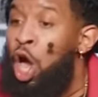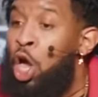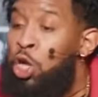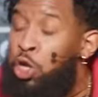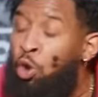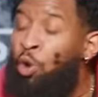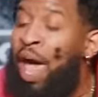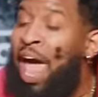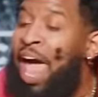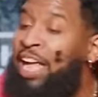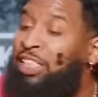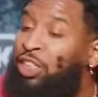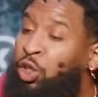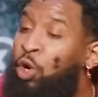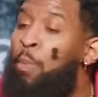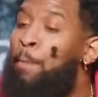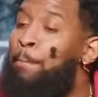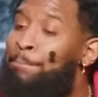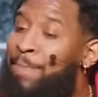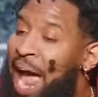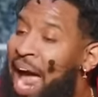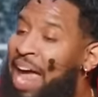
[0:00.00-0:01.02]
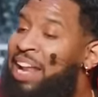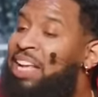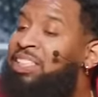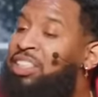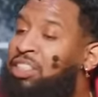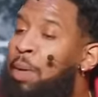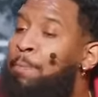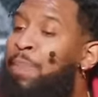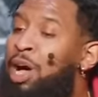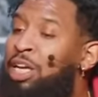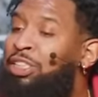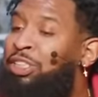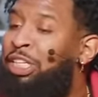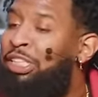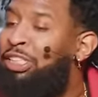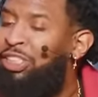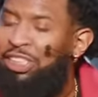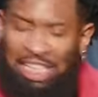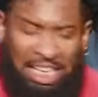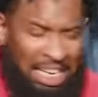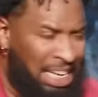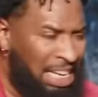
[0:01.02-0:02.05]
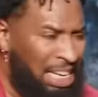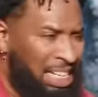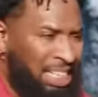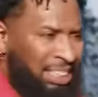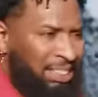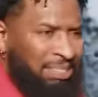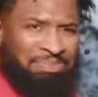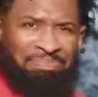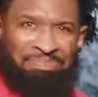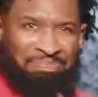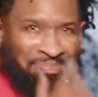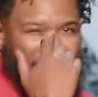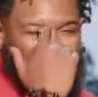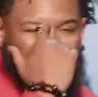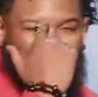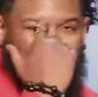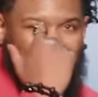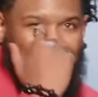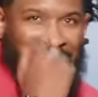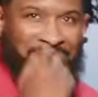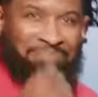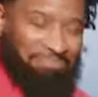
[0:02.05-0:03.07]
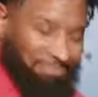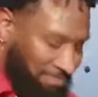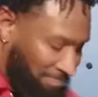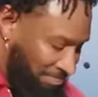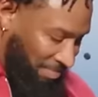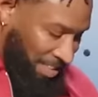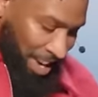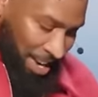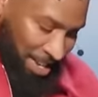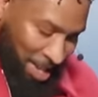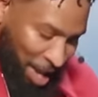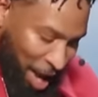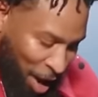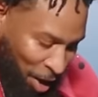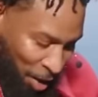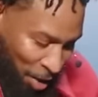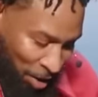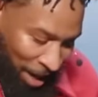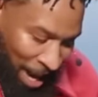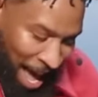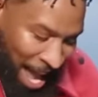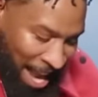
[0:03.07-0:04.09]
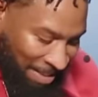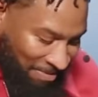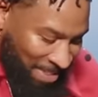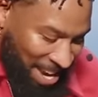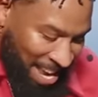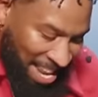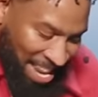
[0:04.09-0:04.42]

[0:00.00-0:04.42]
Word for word: you had to manage the mustard seed. Y'all don't like me